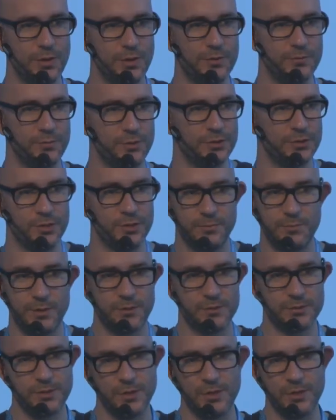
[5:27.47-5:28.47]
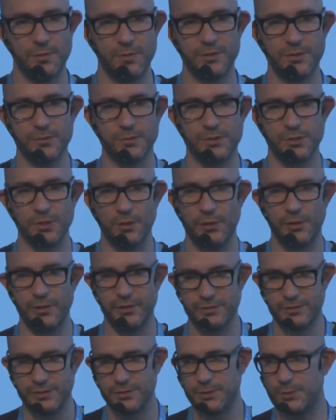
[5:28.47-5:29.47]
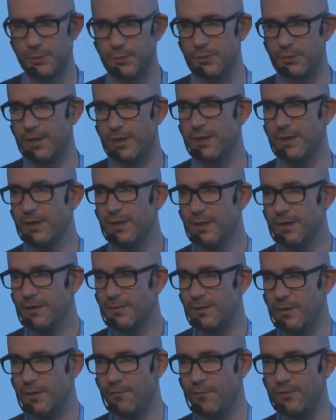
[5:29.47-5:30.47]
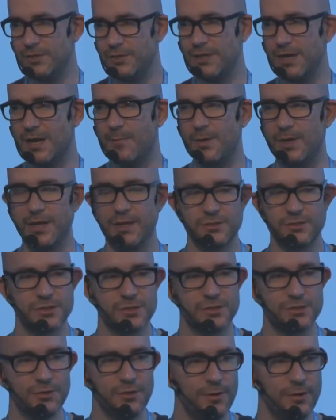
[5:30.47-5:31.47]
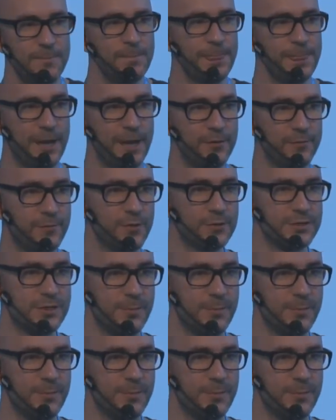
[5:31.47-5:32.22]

and which not because the only way to install things is through the, the official application store. And of course the